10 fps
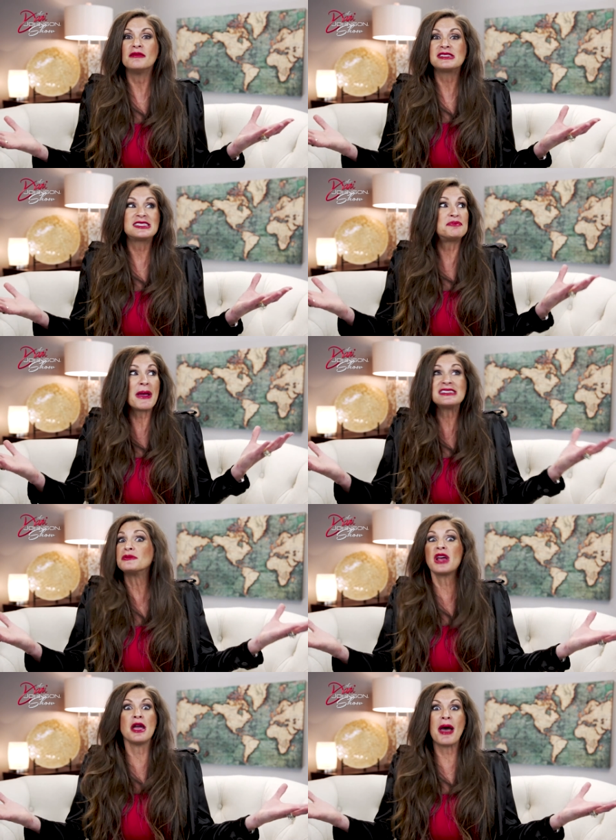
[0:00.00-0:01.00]
Spend
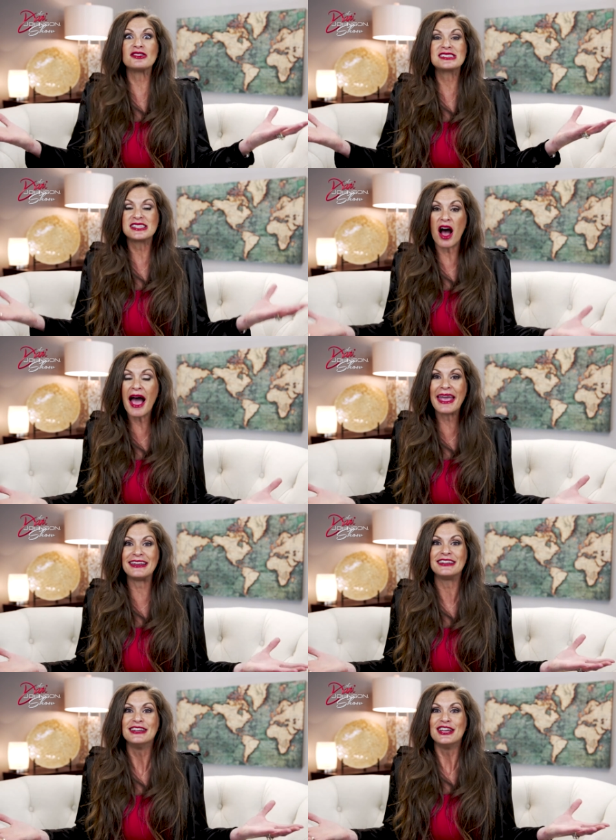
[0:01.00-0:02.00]
some time
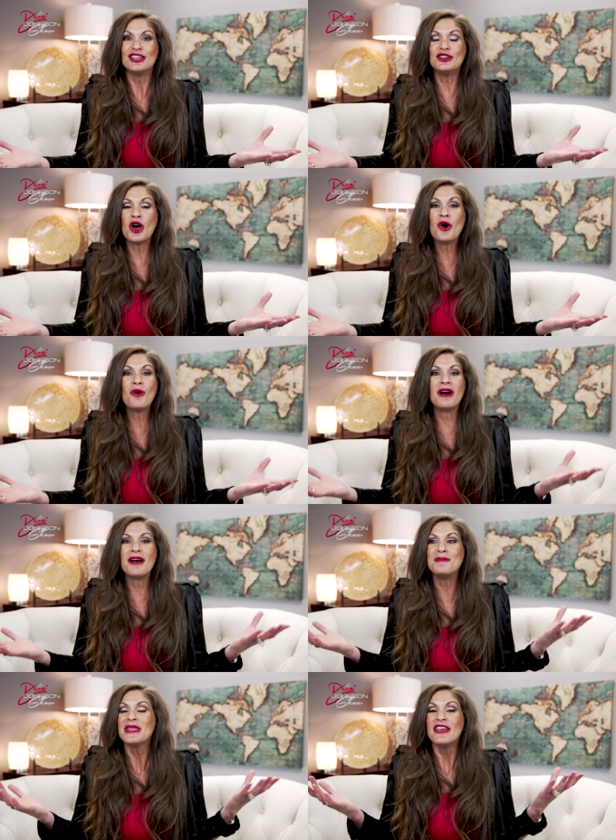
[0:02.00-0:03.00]
outside. You
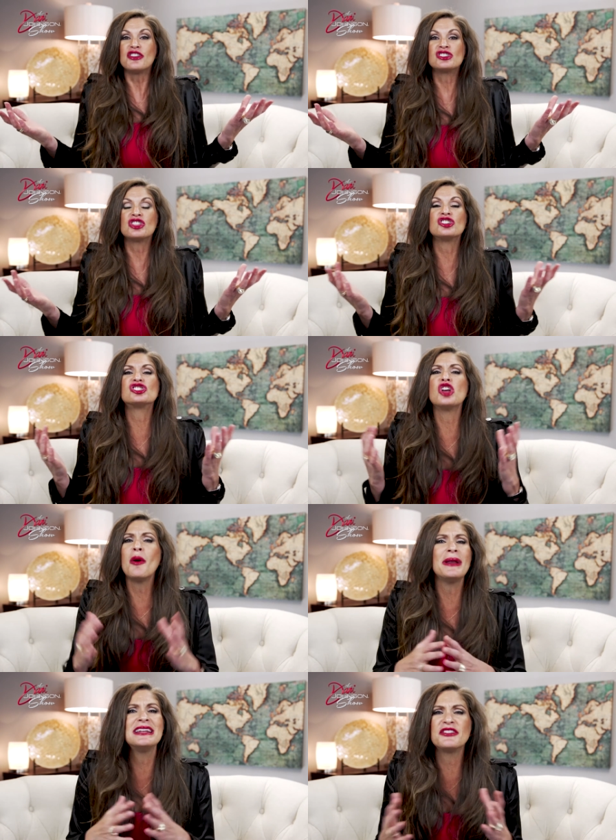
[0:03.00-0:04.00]
know, there's so
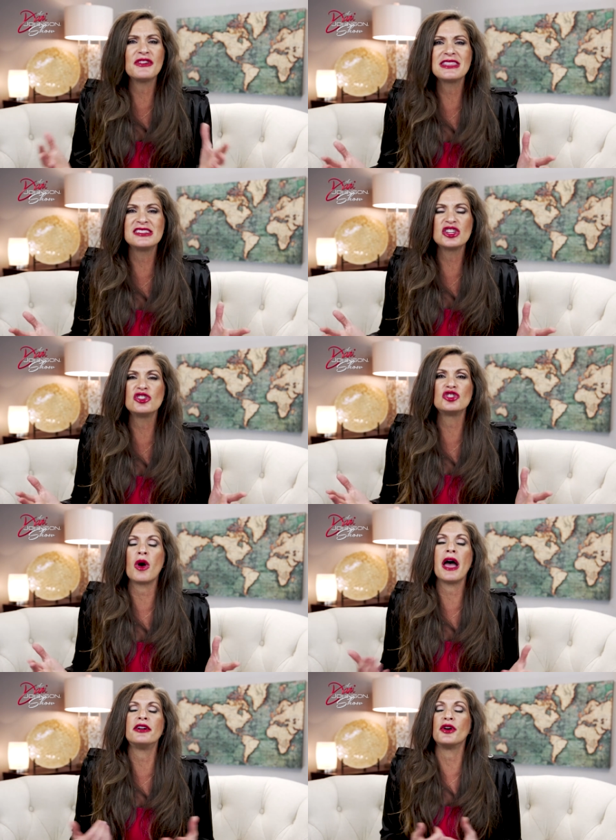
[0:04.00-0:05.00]
many different things that you can do.
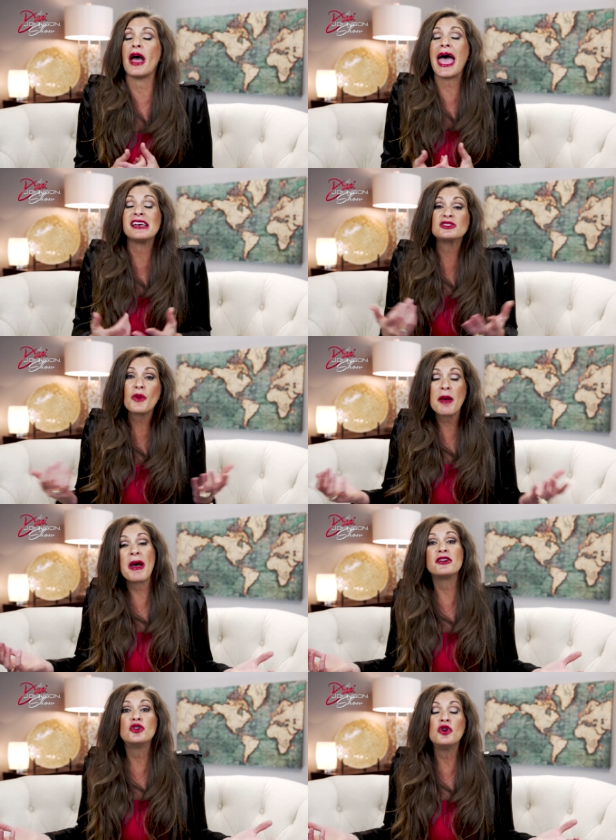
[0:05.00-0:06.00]
I don't know. Ask
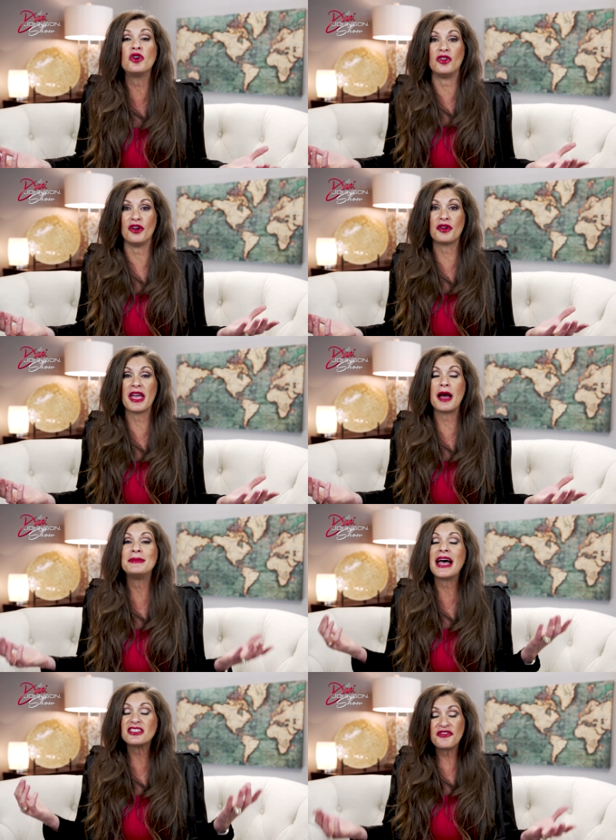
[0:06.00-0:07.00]
Rabbi Google, okay? I'm
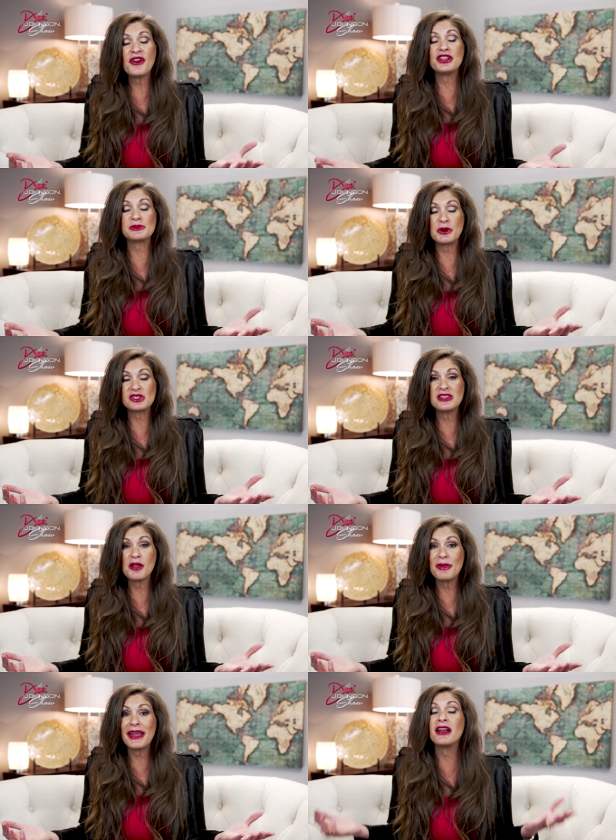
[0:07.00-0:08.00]
not the funnest person on
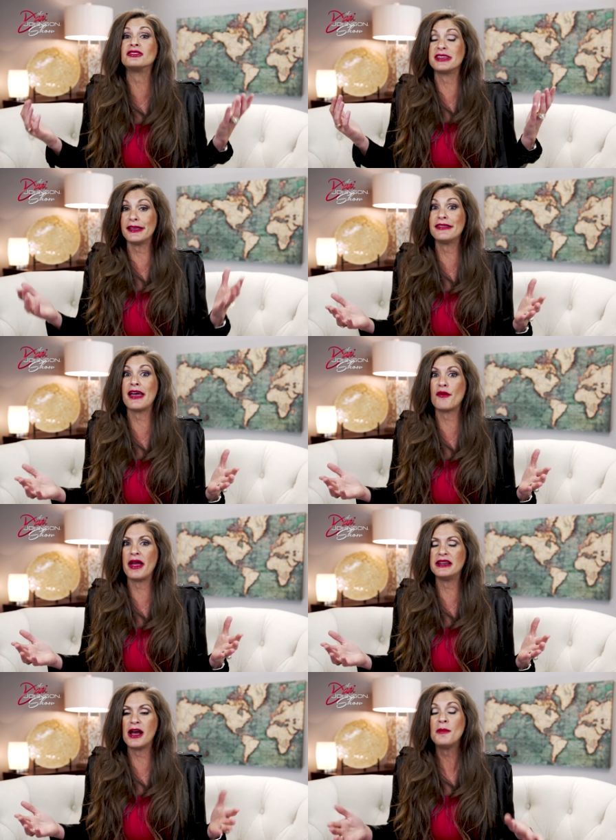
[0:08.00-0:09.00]
the planet. I'll tell you that
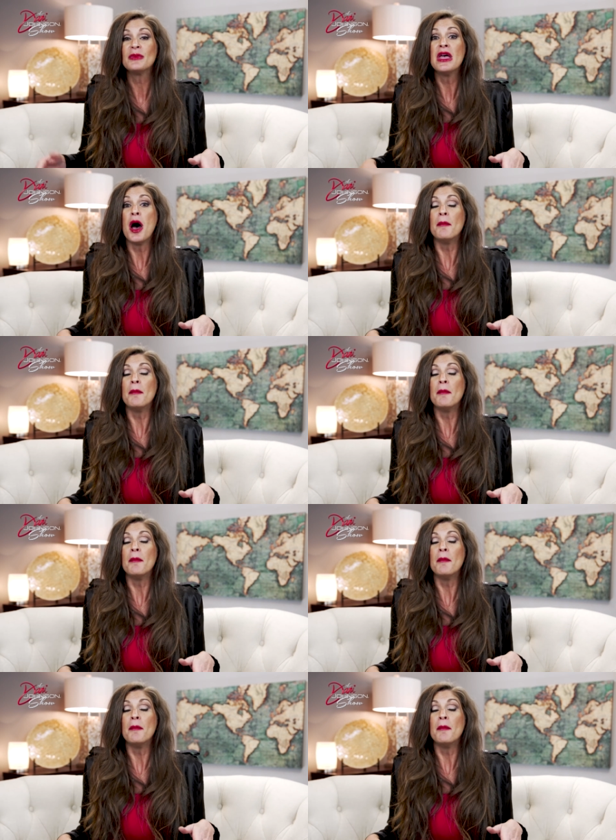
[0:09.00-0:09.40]
right now.